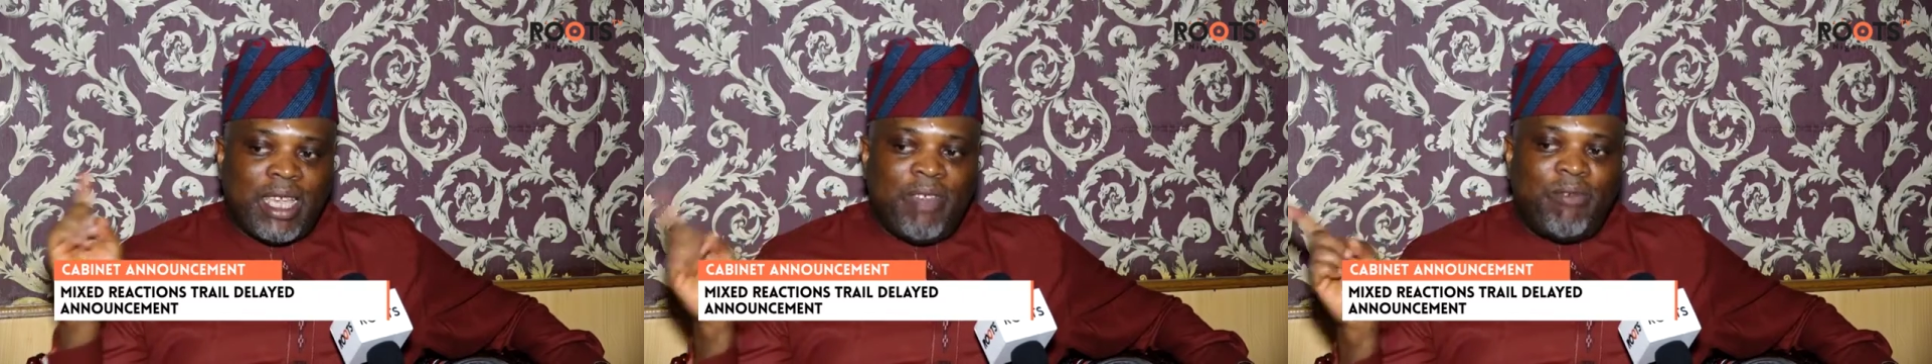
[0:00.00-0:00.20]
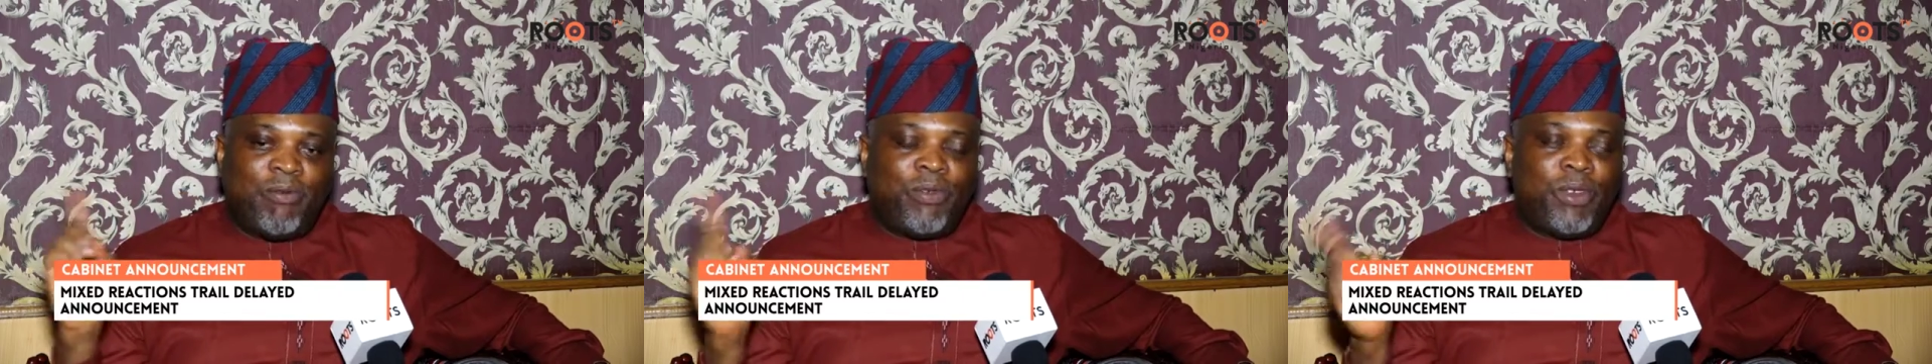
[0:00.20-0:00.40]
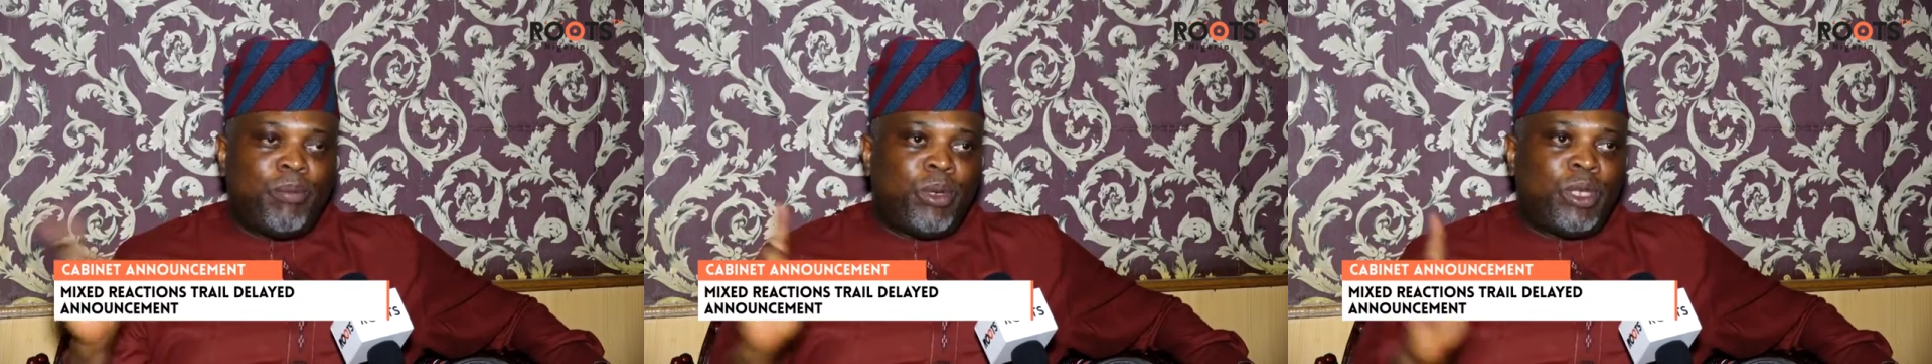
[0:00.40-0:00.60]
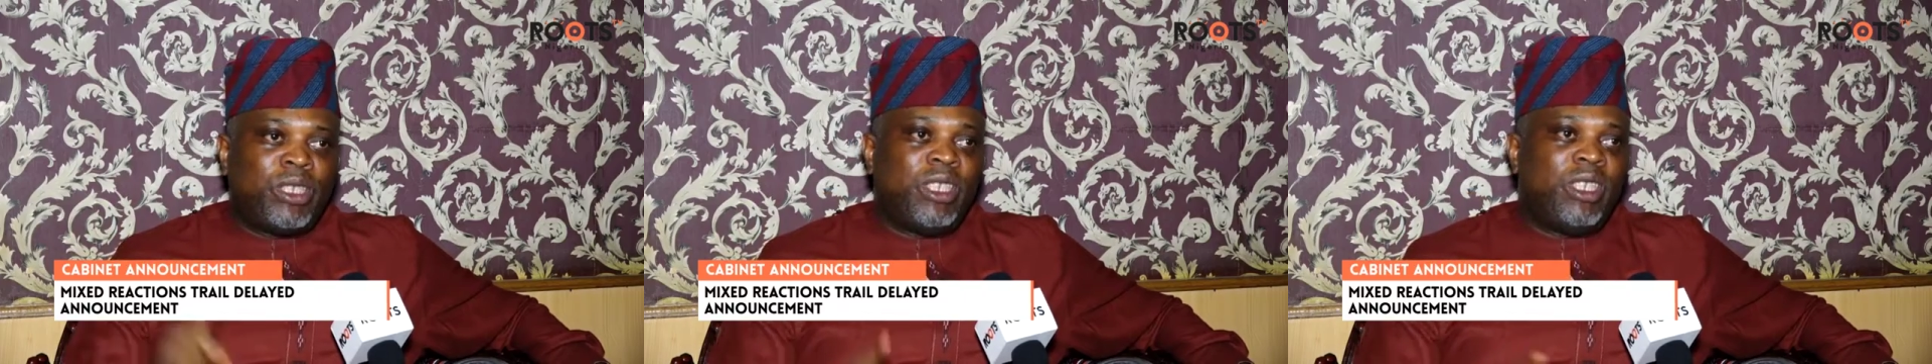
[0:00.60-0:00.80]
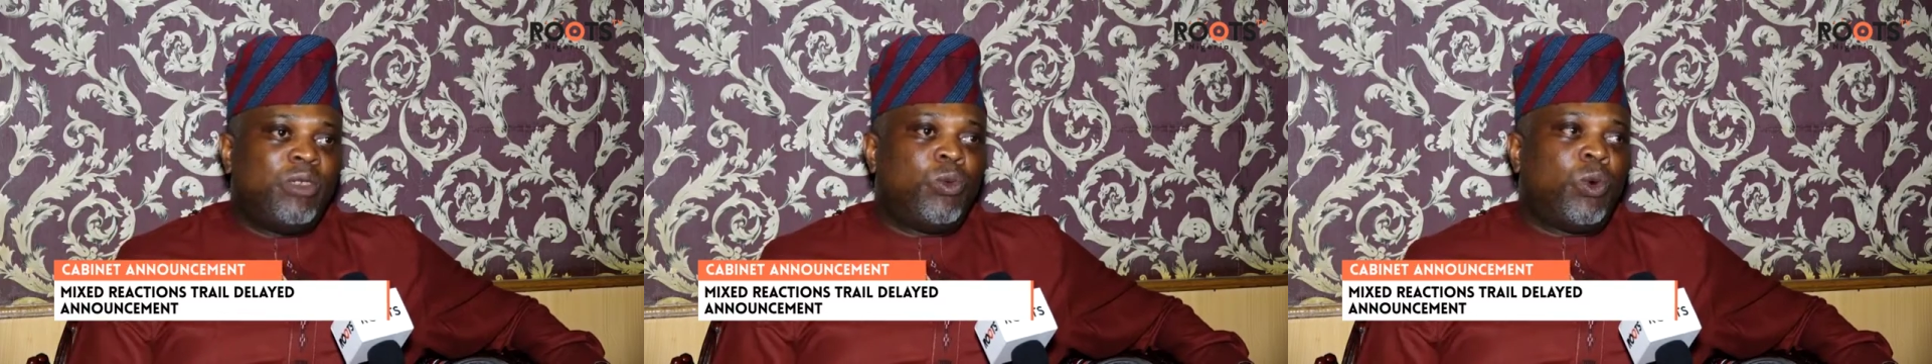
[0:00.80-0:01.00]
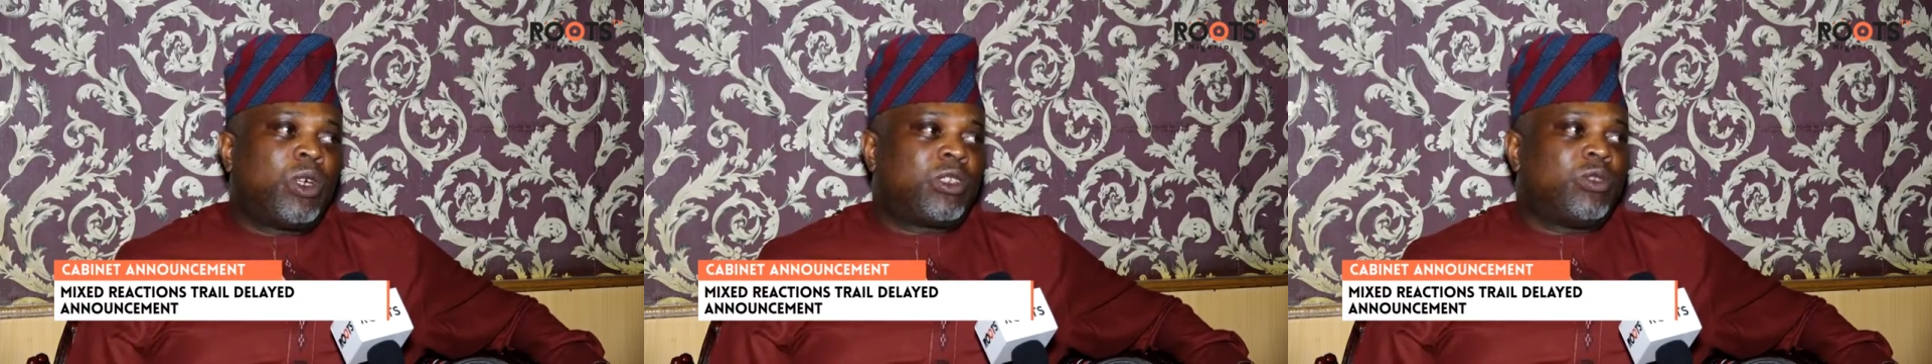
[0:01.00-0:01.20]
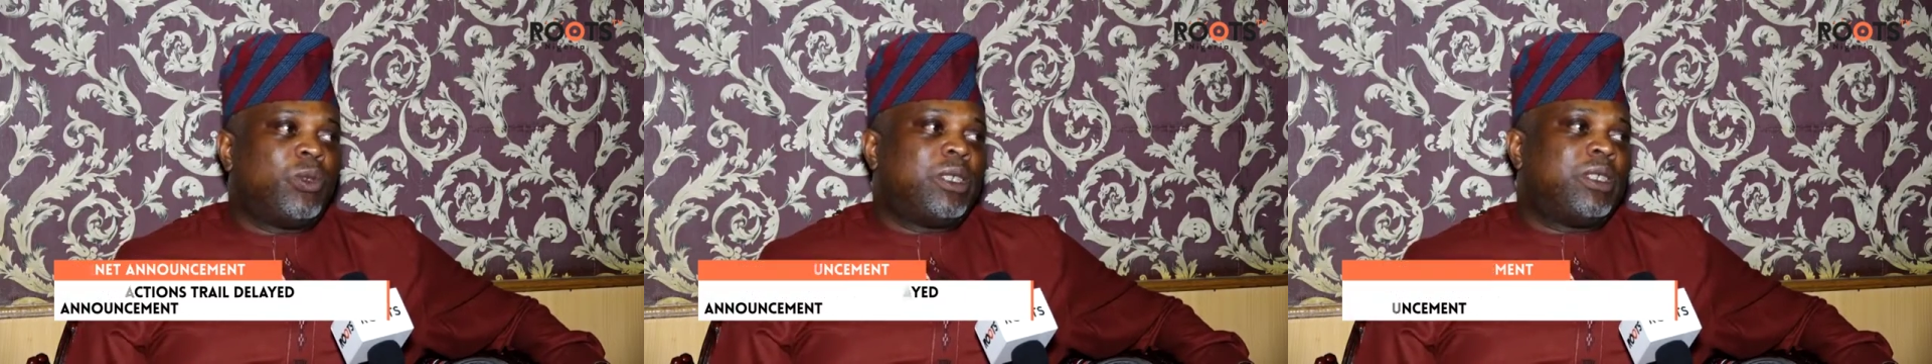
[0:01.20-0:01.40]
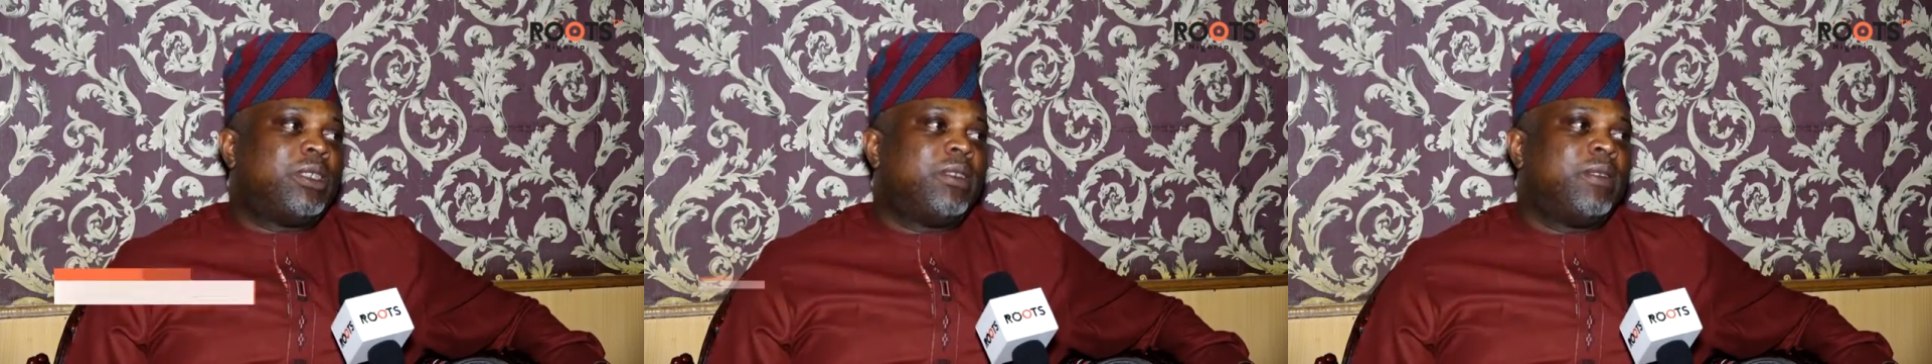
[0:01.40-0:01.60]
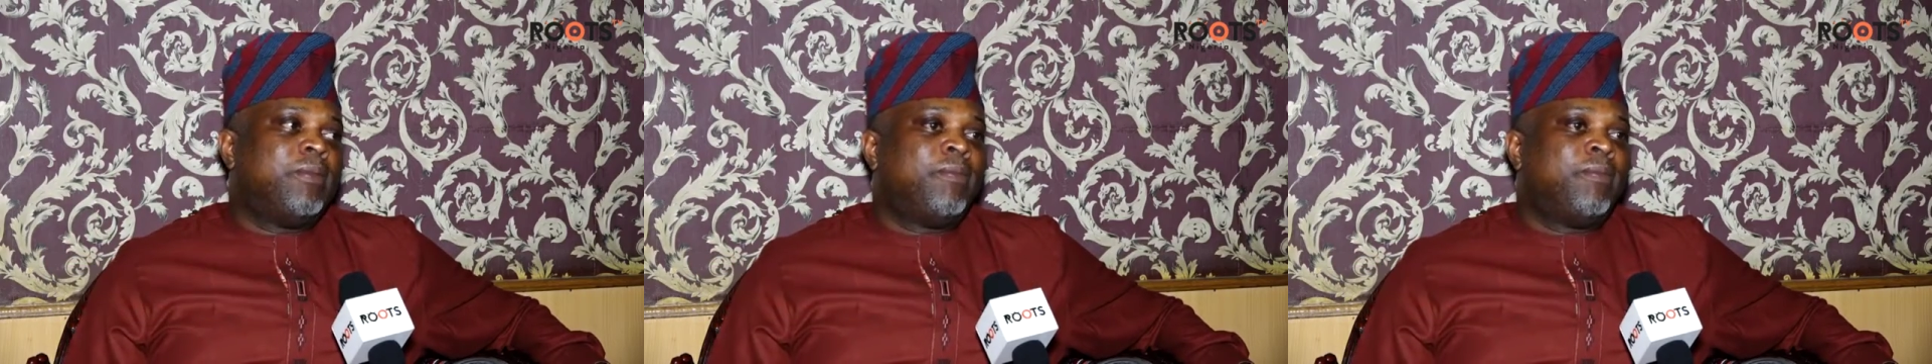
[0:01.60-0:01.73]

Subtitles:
everybody he worked with.